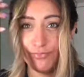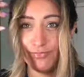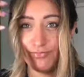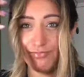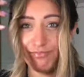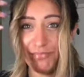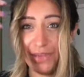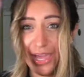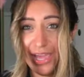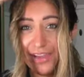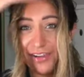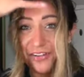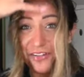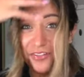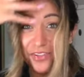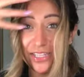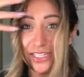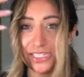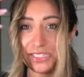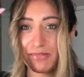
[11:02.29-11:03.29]
my hair go
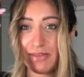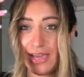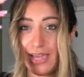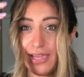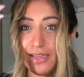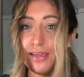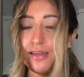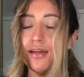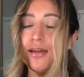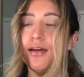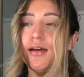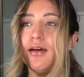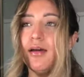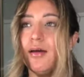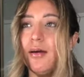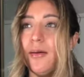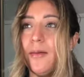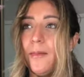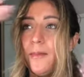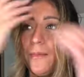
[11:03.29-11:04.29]
this way,
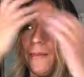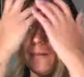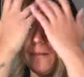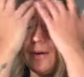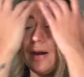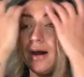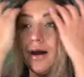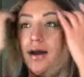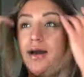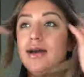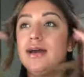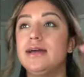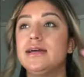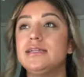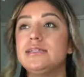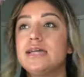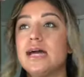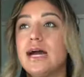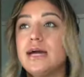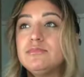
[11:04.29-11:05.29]

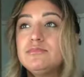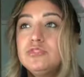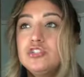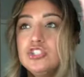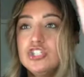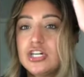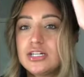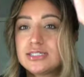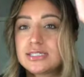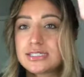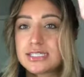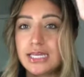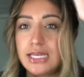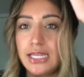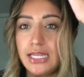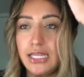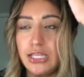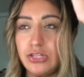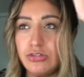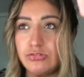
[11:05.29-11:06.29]
but I'm just
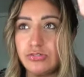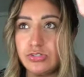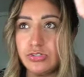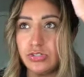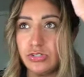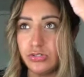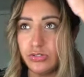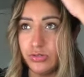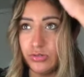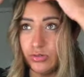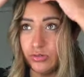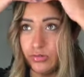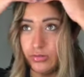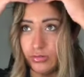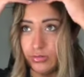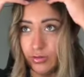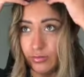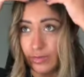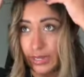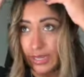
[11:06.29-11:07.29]
getting used to,
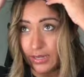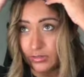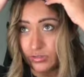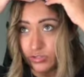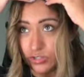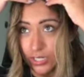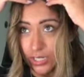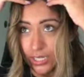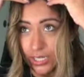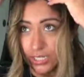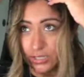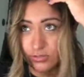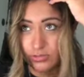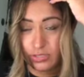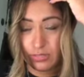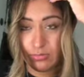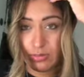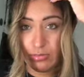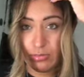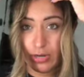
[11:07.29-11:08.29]
or my hair is trying to get used
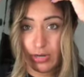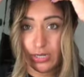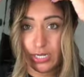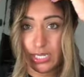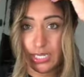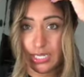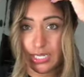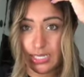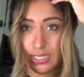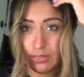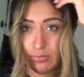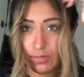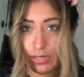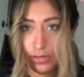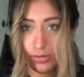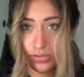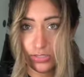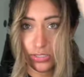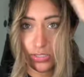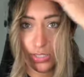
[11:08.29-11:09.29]
to me parting it in the
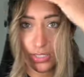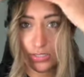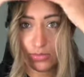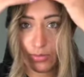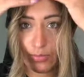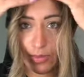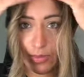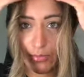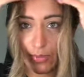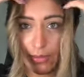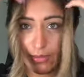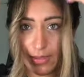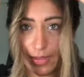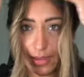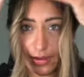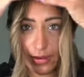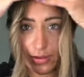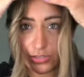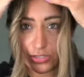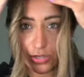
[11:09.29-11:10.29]
middle, so that's why my baby
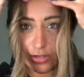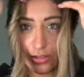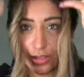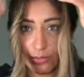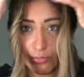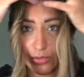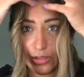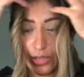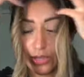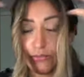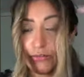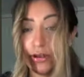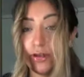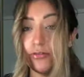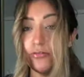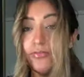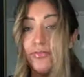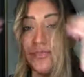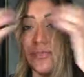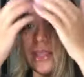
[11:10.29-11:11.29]
hairs are like playing
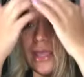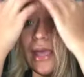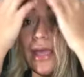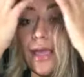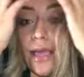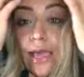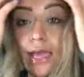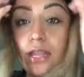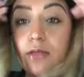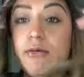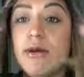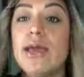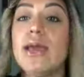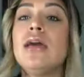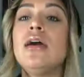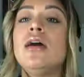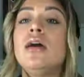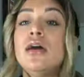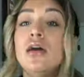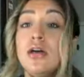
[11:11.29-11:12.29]
around. Anyway,
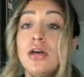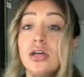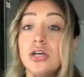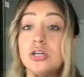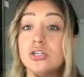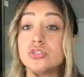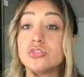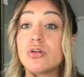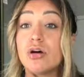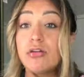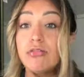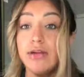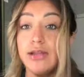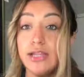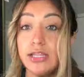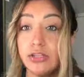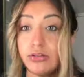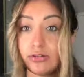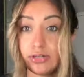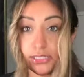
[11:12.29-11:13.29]
so already
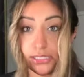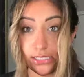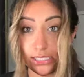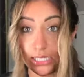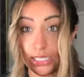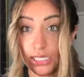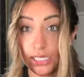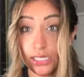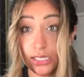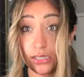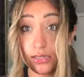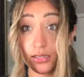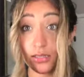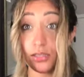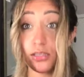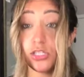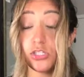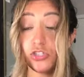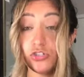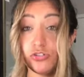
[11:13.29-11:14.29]
you can see
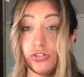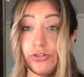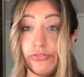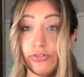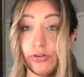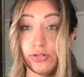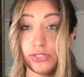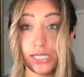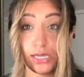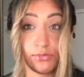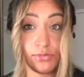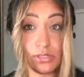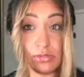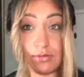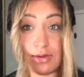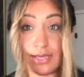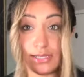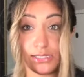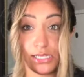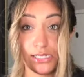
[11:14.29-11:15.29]
the two different types of
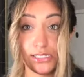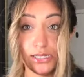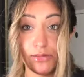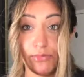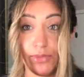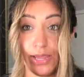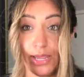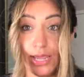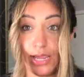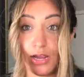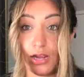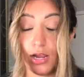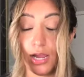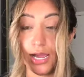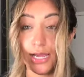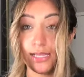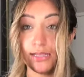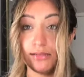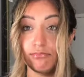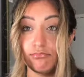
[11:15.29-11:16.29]
ways I did my hair.
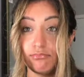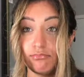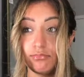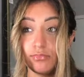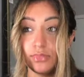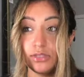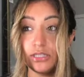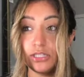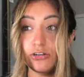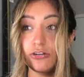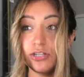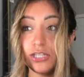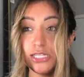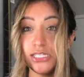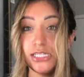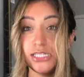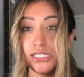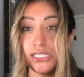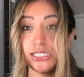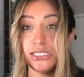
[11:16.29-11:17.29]
I literally
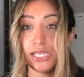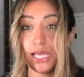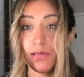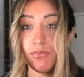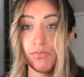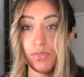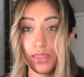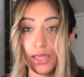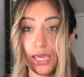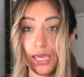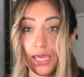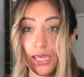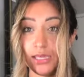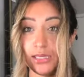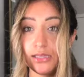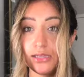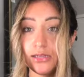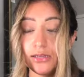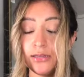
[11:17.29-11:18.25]
did the same thing